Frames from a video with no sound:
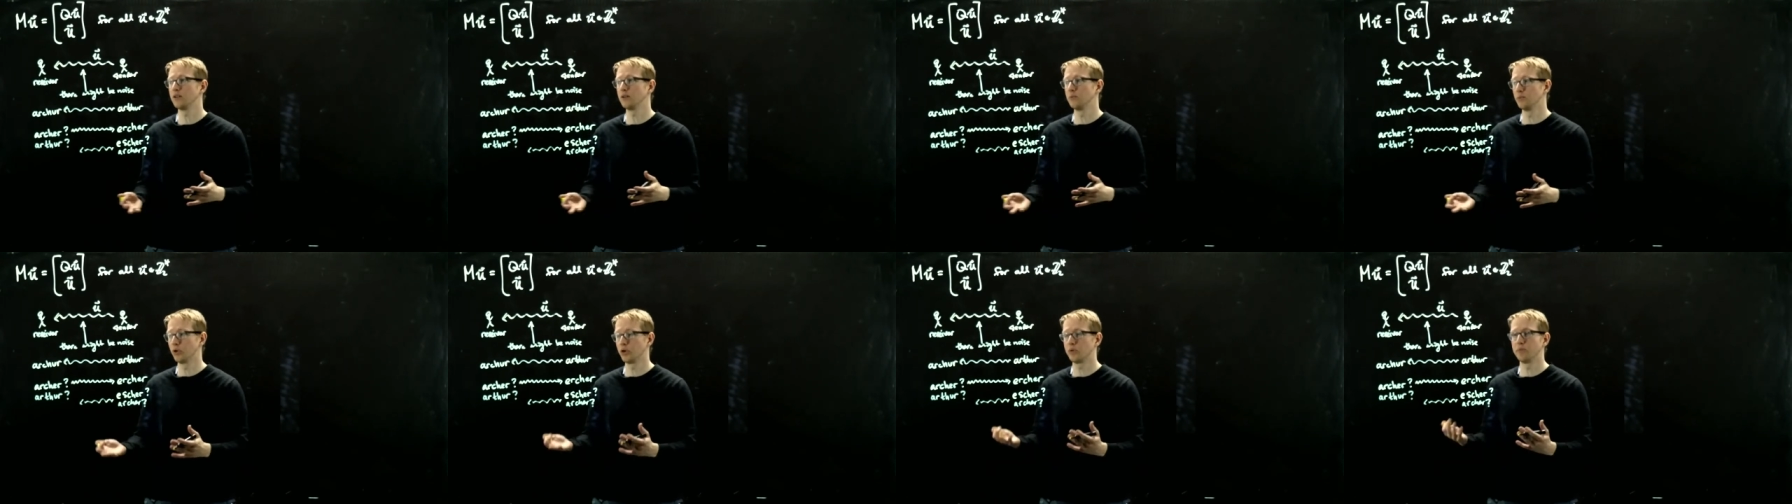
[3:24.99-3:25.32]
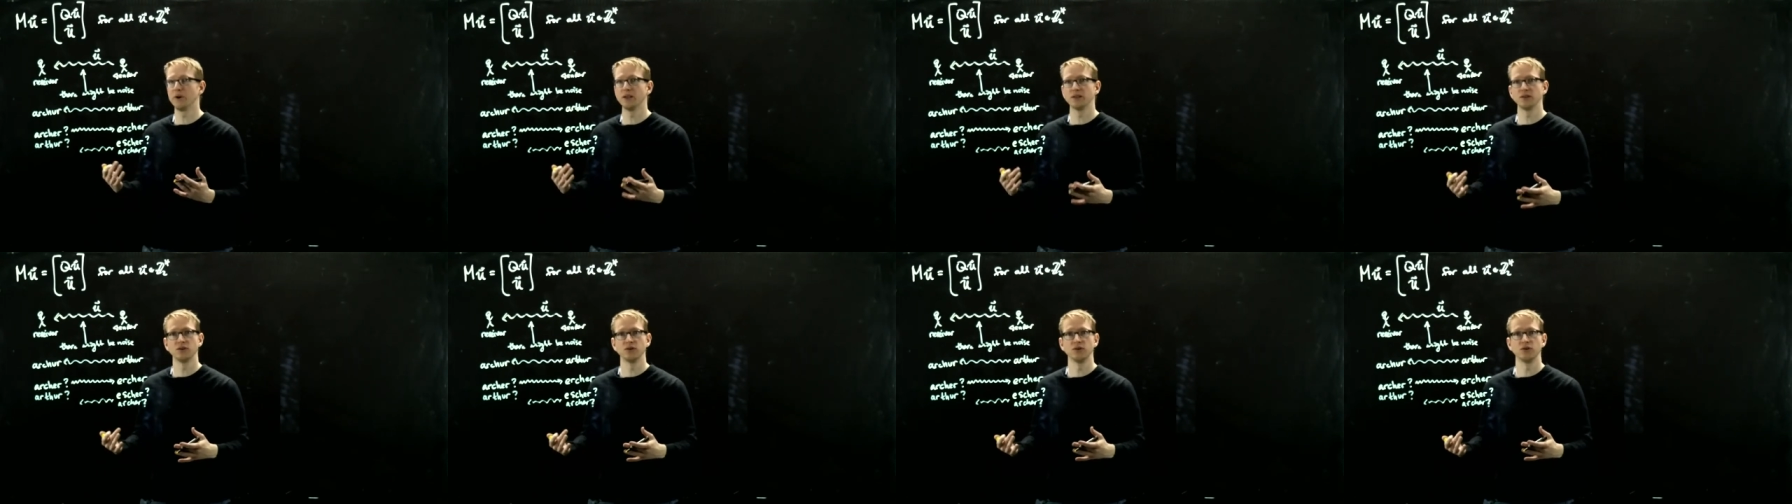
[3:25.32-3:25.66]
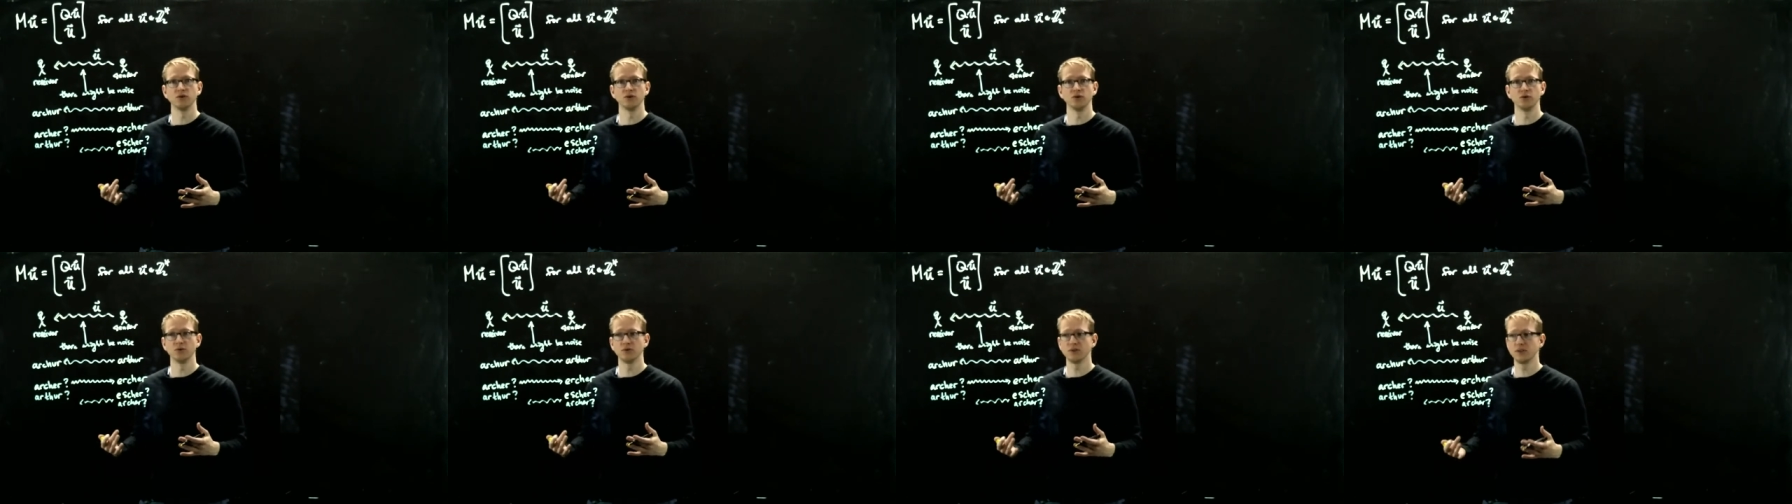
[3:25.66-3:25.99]
the more
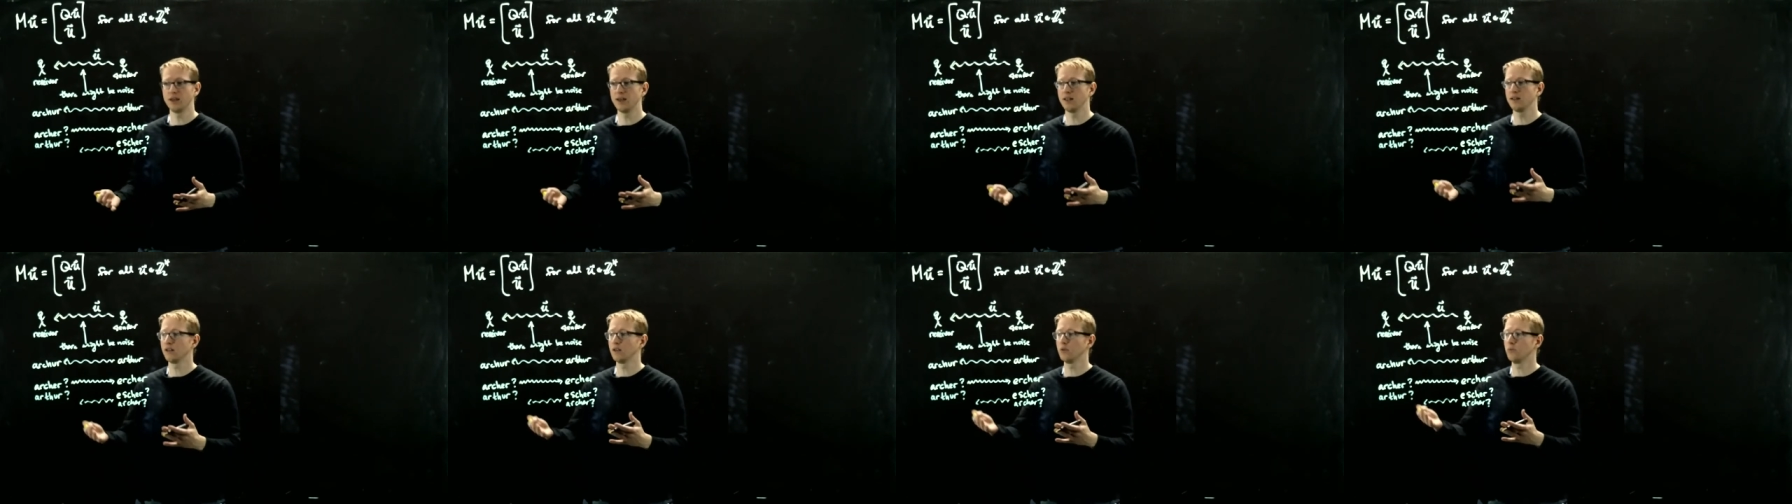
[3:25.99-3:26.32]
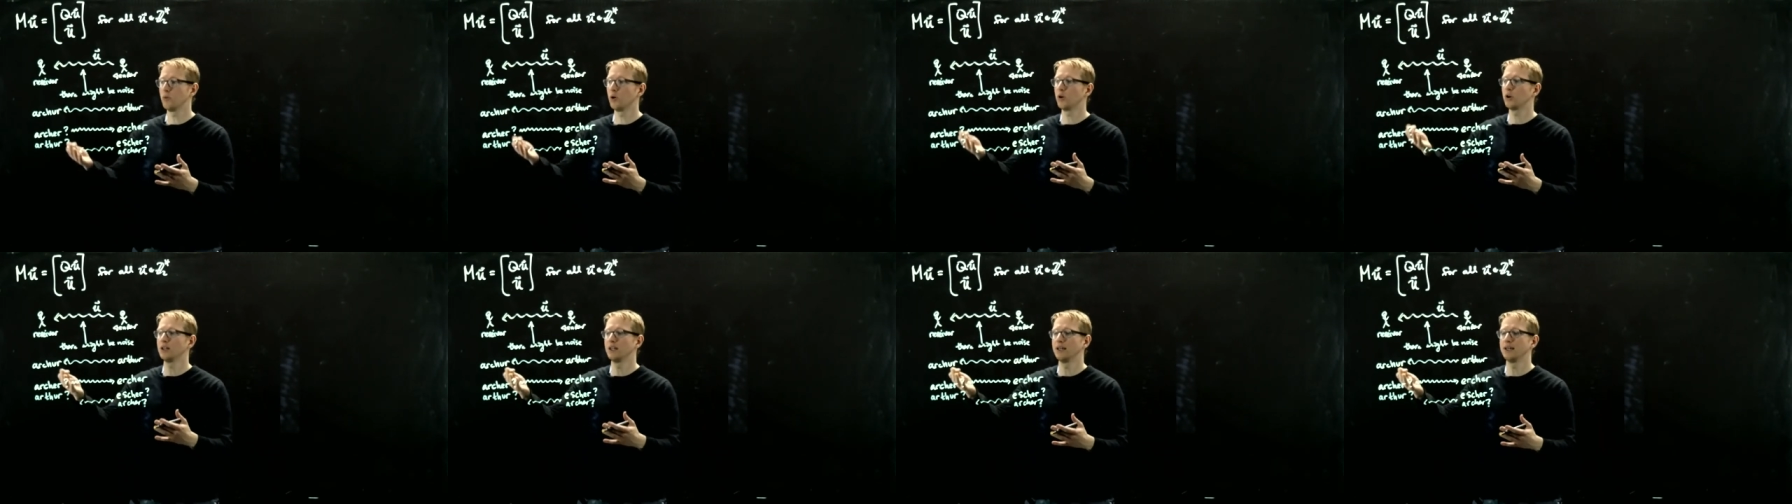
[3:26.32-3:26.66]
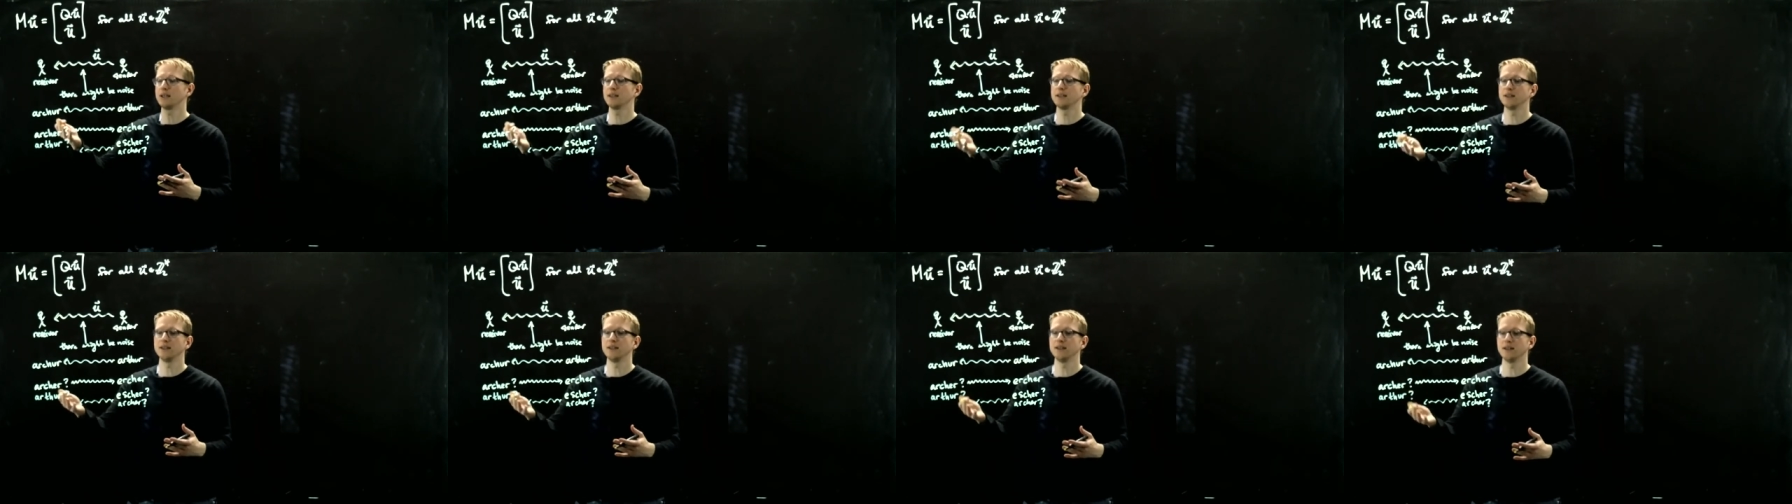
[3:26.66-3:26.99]
messages you send, the more
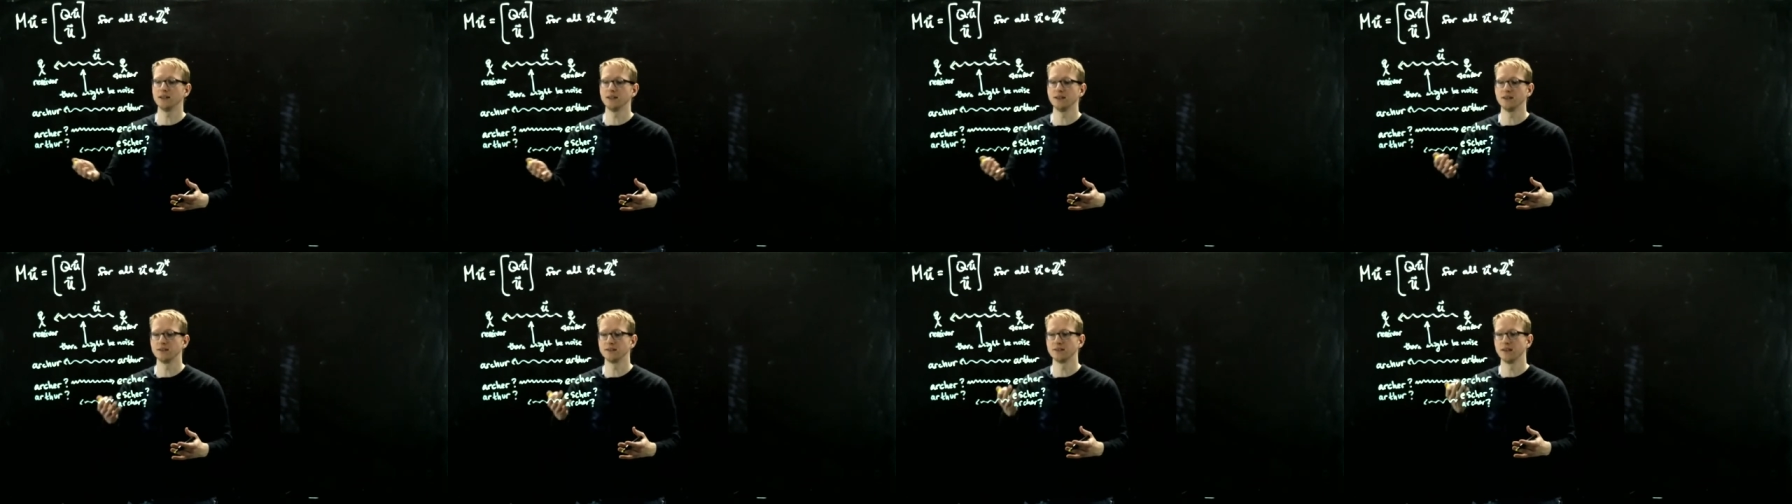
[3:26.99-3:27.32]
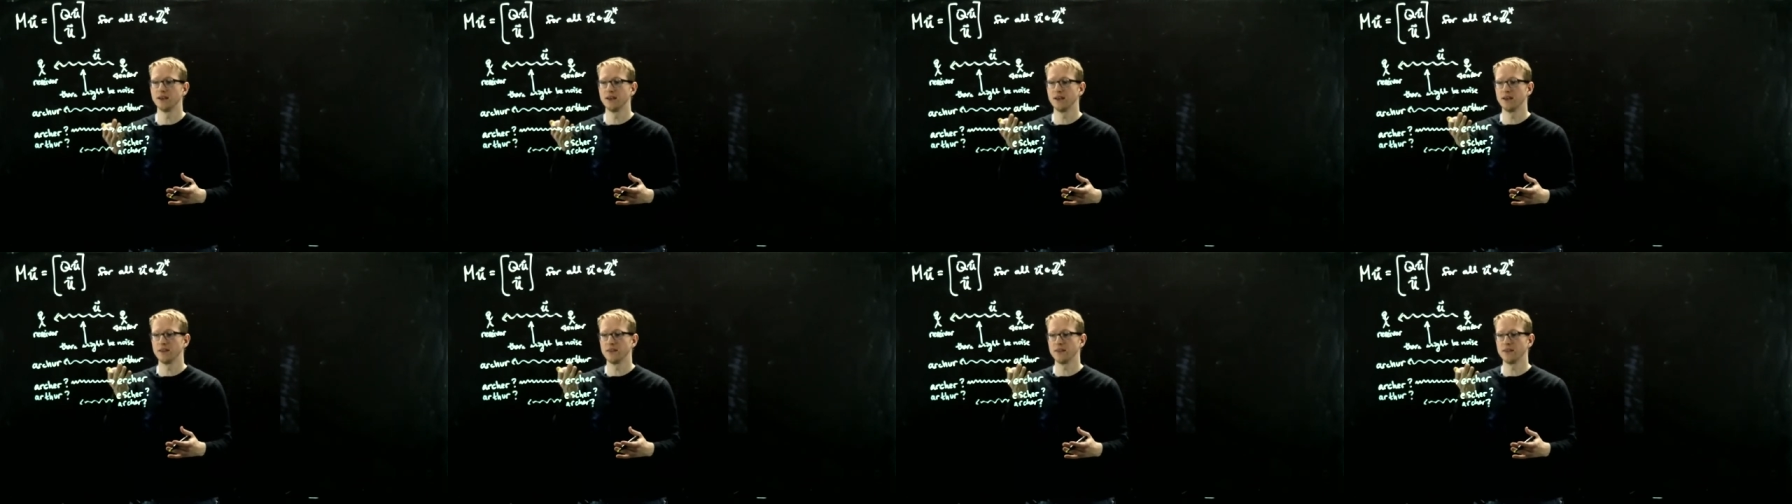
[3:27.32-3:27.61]
likely it is